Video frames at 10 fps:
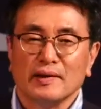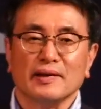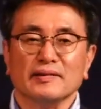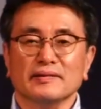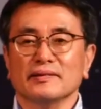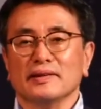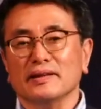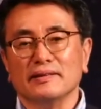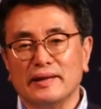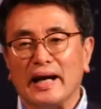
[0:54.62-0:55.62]
in,
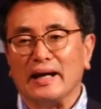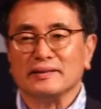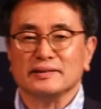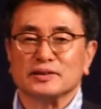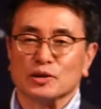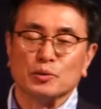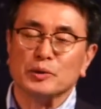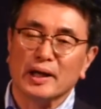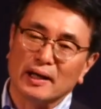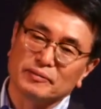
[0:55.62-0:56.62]
in that. So
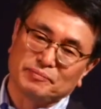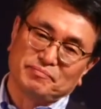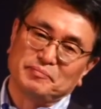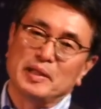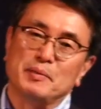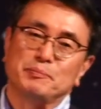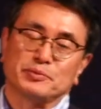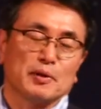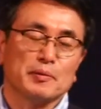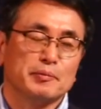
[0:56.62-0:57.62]
we have maybe
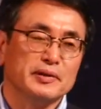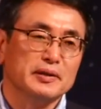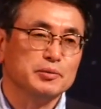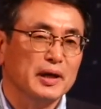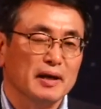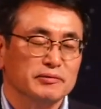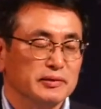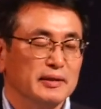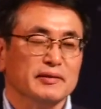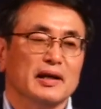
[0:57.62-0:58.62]
probably we have
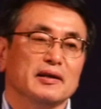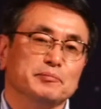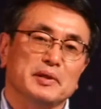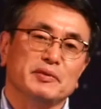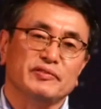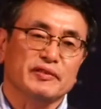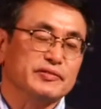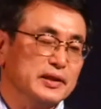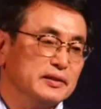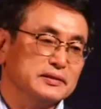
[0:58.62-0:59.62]
right now maybe
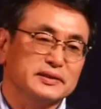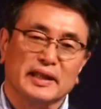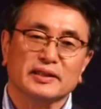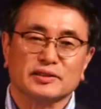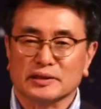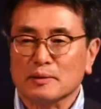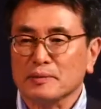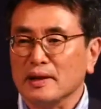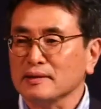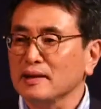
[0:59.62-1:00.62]
15 states or something
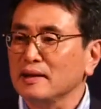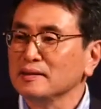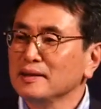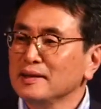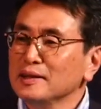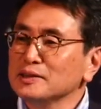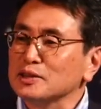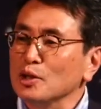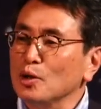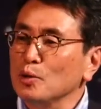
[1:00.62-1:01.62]
like that.
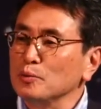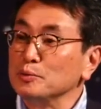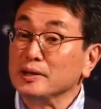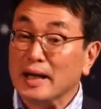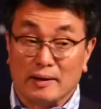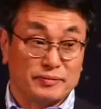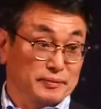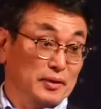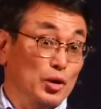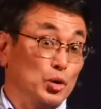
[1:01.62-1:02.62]
So we have
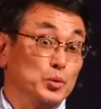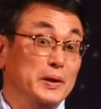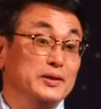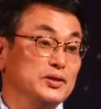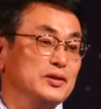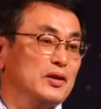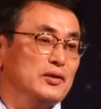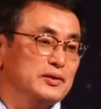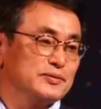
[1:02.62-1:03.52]
long way to go.